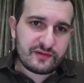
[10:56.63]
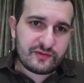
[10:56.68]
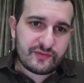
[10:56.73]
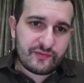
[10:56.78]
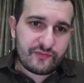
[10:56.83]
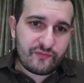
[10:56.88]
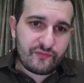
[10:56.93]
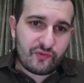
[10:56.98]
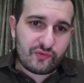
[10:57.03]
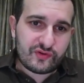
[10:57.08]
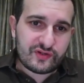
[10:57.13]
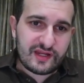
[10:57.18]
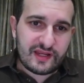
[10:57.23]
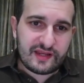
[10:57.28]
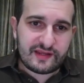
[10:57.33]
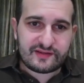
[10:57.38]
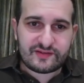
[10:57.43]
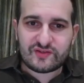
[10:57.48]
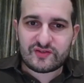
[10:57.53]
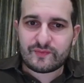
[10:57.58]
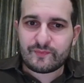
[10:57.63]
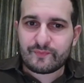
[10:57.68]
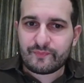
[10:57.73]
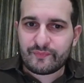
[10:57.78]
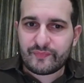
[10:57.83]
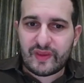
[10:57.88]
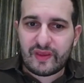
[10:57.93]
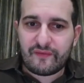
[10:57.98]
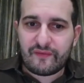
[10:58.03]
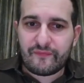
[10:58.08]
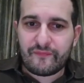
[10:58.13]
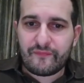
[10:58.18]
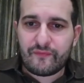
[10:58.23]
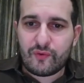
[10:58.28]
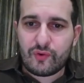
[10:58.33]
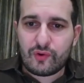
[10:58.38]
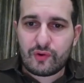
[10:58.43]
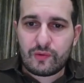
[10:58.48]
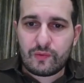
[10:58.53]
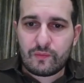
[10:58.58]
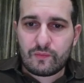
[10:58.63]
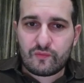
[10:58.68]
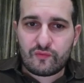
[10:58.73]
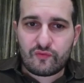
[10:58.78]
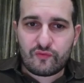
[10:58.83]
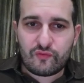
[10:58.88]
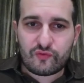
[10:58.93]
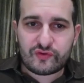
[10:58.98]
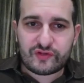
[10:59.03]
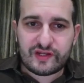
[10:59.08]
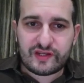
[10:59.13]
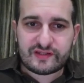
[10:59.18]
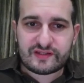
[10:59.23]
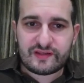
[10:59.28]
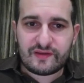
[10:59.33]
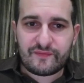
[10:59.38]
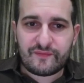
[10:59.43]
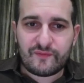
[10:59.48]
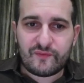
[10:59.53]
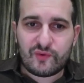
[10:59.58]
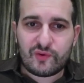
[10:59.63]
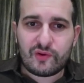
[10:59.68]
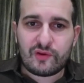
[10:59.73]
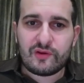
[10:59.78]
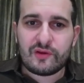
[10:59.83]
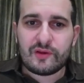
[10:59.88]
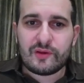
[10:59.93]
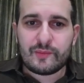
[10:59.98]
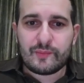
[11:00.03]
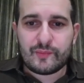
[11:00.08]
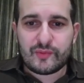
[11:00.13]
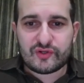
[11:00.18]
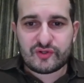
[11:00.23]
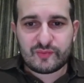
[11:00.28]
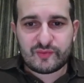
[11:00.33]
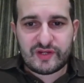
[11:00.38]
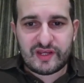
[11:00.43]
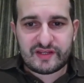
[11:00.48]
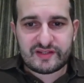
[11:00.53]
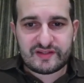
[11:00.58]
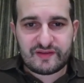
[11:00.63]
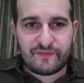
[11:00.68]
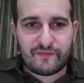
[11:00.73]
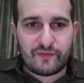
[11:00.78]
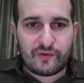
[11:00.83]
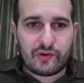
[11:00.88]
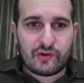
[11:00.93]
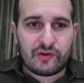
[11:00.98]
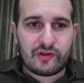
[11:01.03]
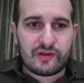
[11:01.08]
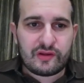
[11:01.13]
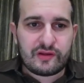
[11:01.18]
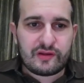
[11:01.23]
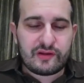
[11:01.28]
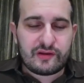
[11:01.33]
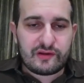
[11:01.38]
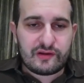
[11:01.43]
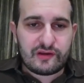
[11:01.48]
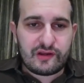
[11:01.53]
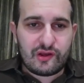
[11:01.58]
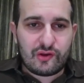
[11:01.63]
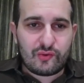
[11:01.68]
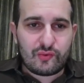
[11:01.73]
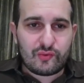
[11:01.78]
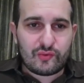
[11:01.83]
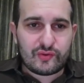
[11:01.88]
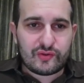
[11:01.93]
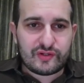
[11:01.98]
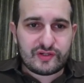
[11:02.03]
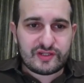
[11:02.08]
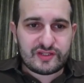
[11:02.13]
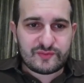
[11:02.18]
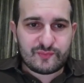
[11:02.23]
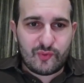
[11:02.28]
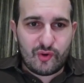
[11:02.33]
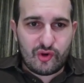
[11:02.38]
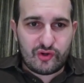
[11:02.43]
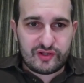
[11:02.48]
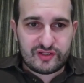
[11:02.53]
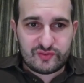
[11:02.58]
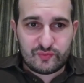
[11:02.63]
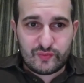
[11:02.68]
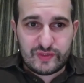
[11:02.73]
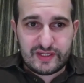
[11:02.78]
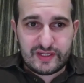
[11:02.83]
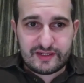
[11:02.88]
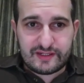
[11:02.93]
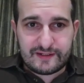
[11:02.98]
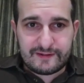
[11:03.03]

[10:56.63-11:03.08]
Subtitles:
rook takes f4, rook takes f4, bishop takes f4. Now this pawn is weak